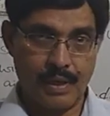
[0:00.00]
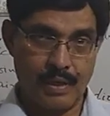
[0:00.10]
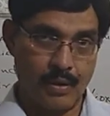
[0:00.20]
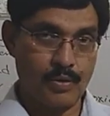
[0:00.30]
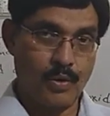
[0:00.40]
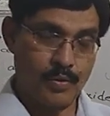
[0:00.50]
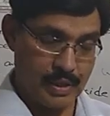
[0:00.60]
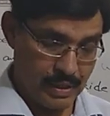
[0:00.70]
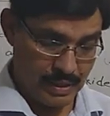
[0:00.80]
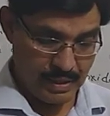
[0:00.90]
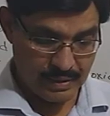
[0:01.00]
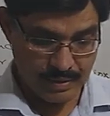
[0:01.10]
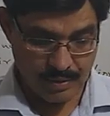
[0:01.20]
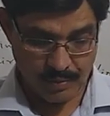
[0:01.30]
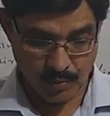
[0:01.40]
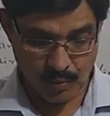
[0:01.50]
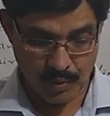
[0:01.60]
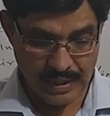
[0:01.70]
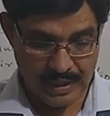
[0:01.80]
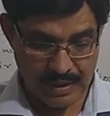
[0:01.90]
around our earth
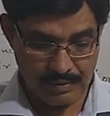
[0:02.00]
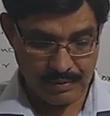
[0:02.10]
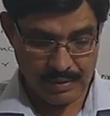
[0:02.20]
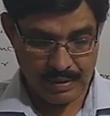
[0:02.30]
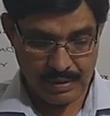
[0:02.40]
we have